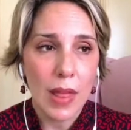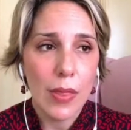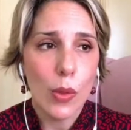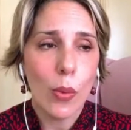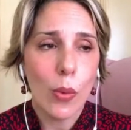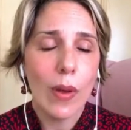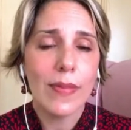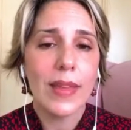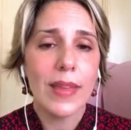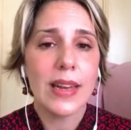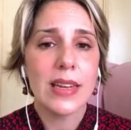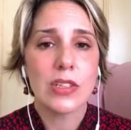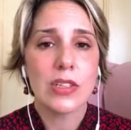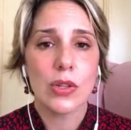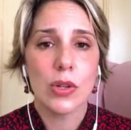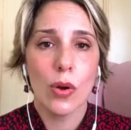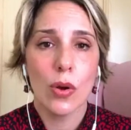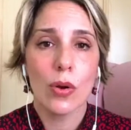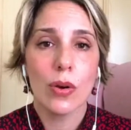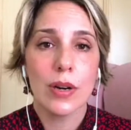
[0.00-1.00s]
The one that
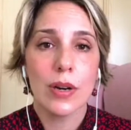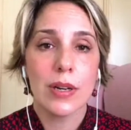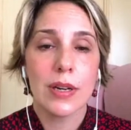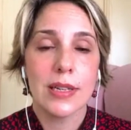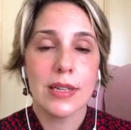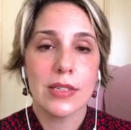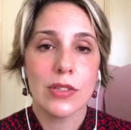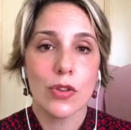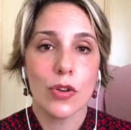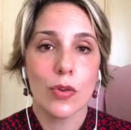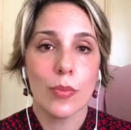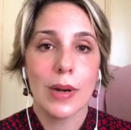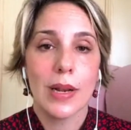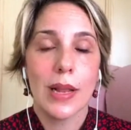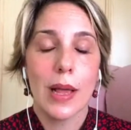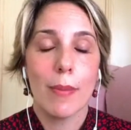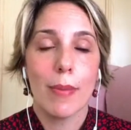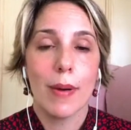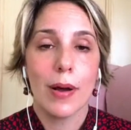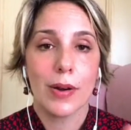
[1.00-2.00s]
is longer is
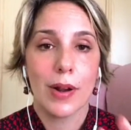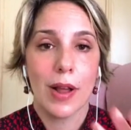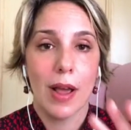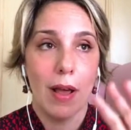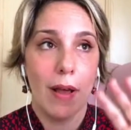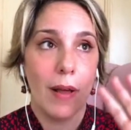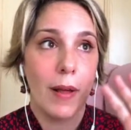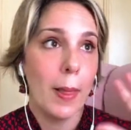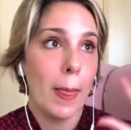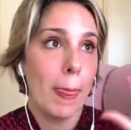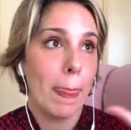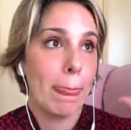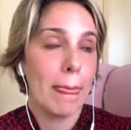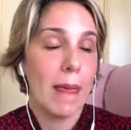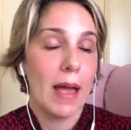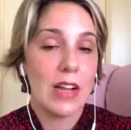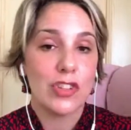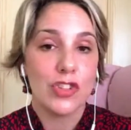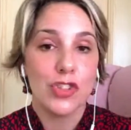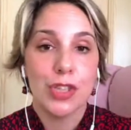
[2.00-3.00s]
normally about
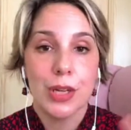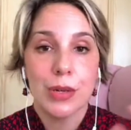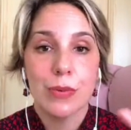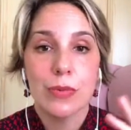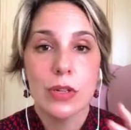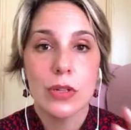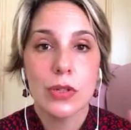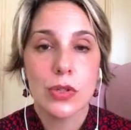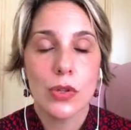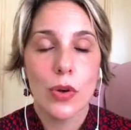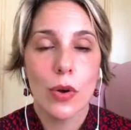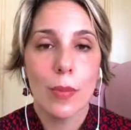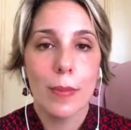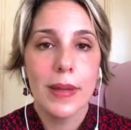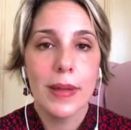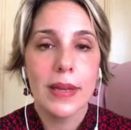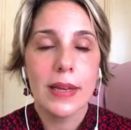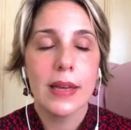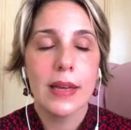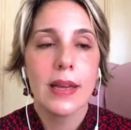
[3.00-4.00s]
a general
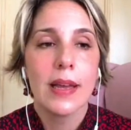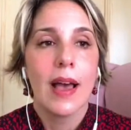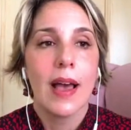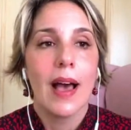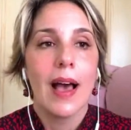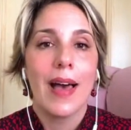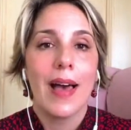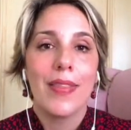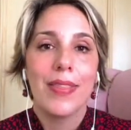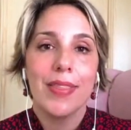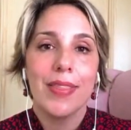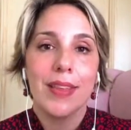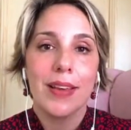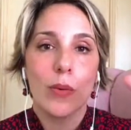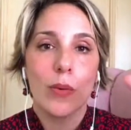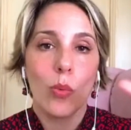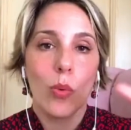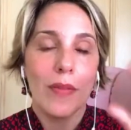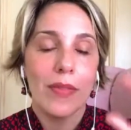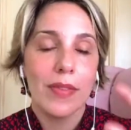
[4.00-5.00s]
topic, and
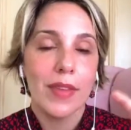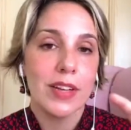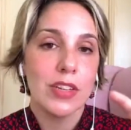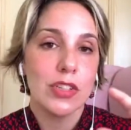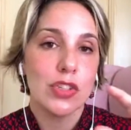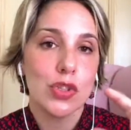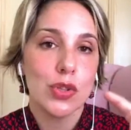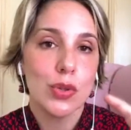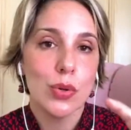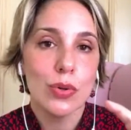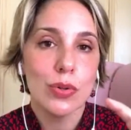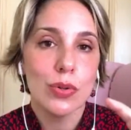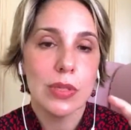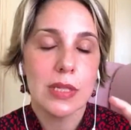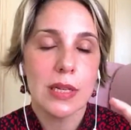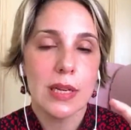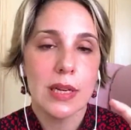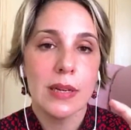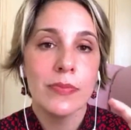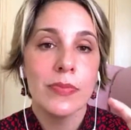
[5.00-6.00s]
the one that is
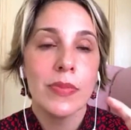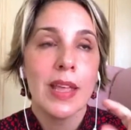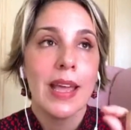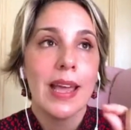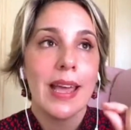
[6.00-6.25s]
shorter,